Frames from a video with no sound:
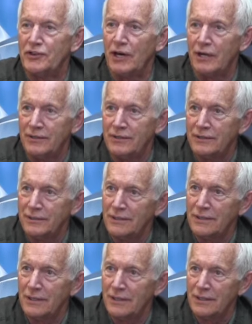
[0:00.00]
dud
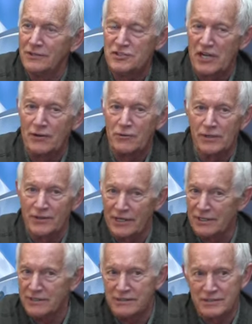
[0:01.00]
uh, general
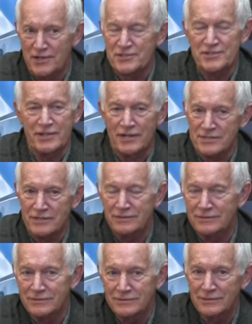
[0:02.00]
that just
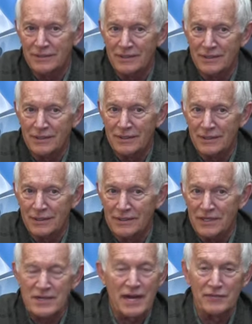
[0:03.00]
doesn't
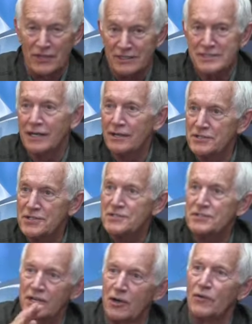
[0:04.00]
doesn't have the
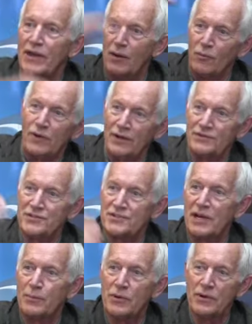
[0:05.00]
intelligence to go that one
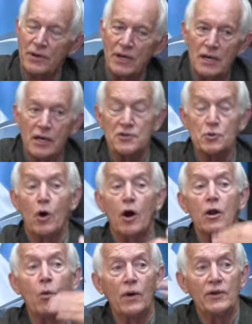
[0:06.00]
step further. Because
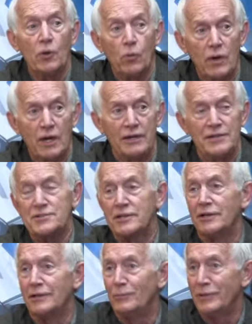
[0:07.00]
on a one-to-one, he's
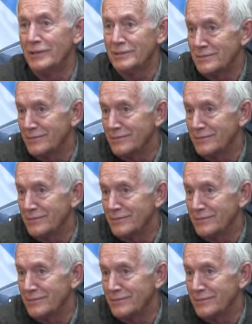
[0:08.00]
good, but